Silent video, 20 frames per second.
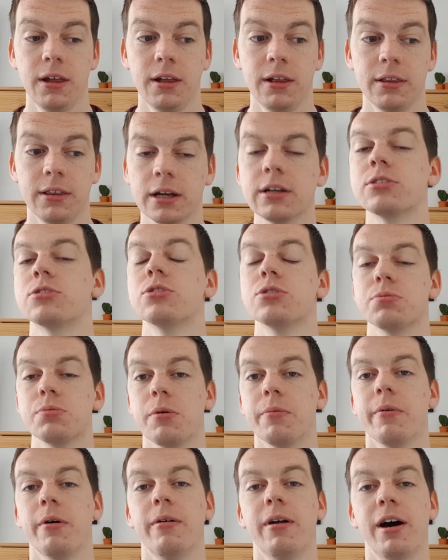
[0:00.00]
that's just what
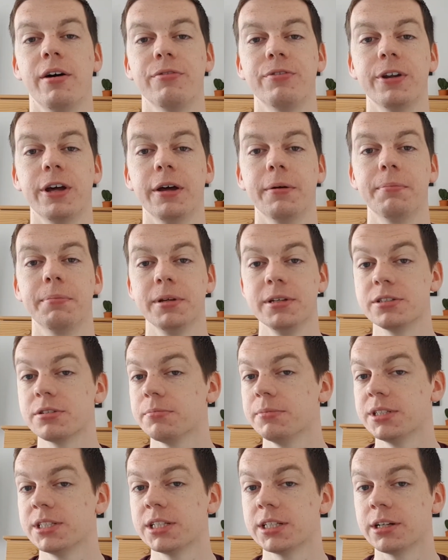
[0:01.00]
we're after, please can
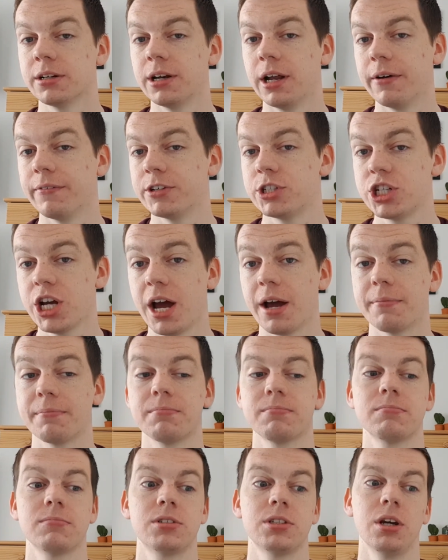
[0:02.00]
we sit down and have a chat.
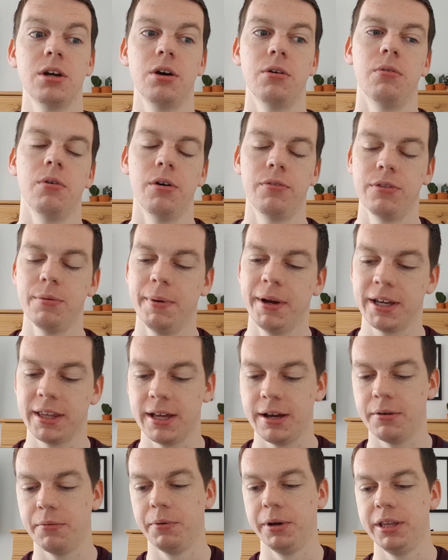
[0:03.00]
So off the back of
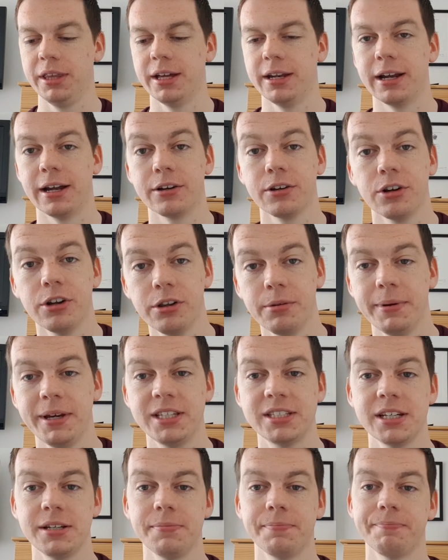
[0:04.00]
that, we then had another
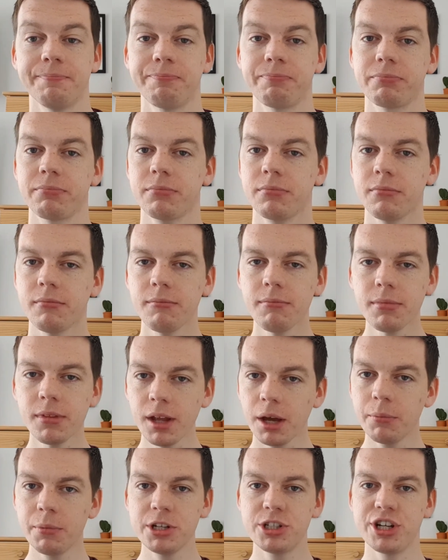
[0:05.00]
meeting
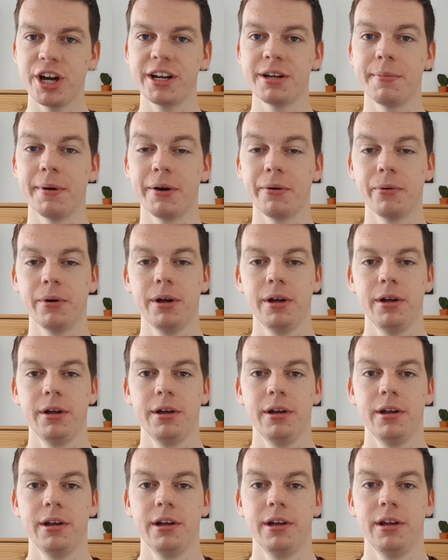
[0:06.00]
and we chatted about
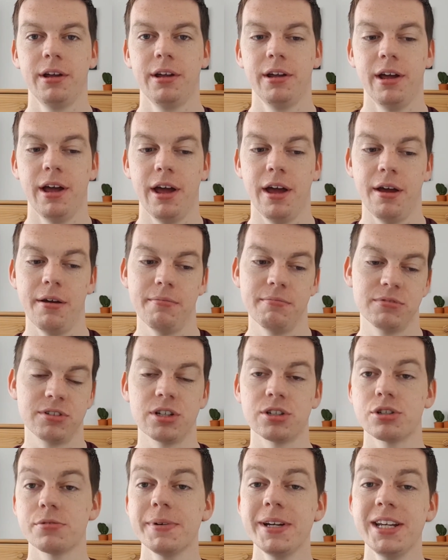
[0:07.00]

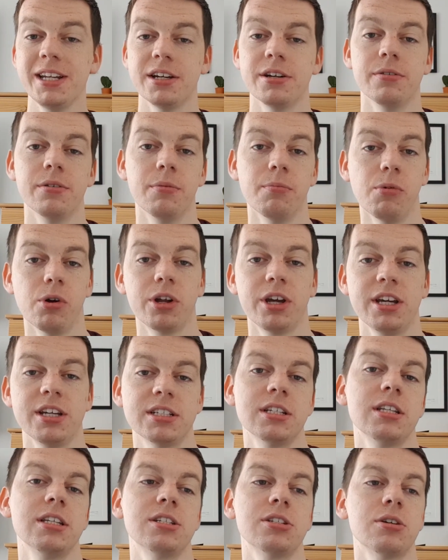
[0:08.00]
social media and what it is
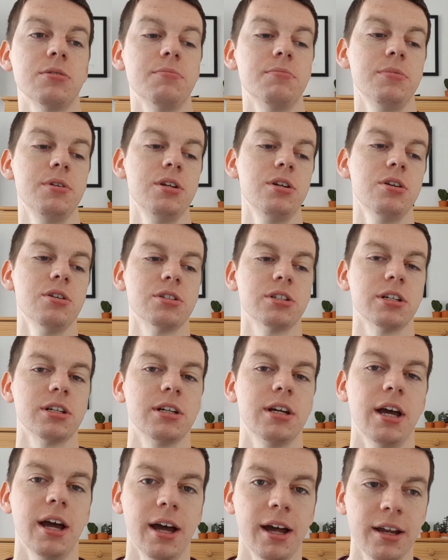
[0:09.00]
that this company does.
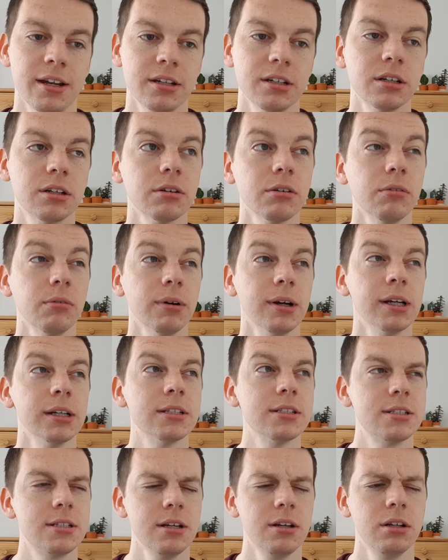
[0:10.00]
And we're
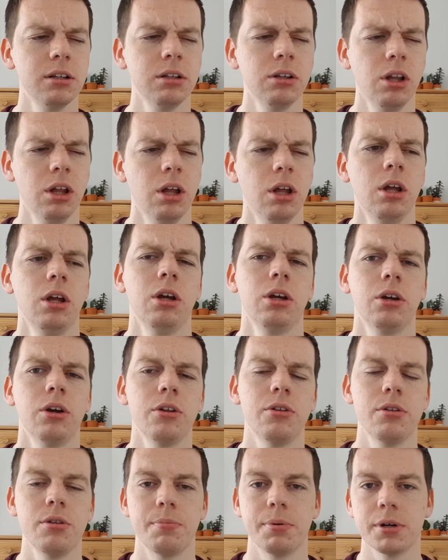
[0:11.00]
still going
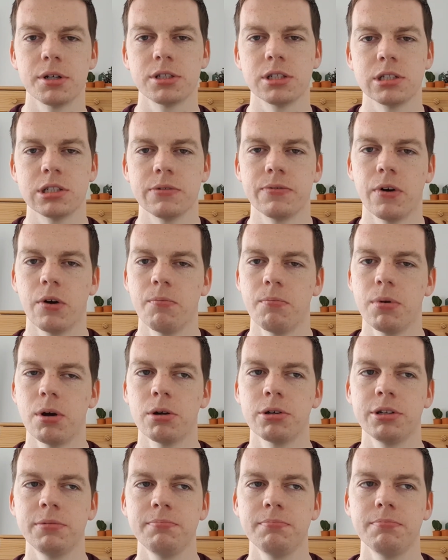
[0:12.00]
through the process of
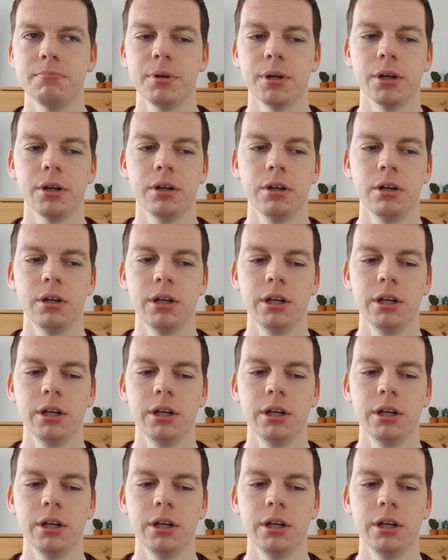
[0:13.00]
onboarding, but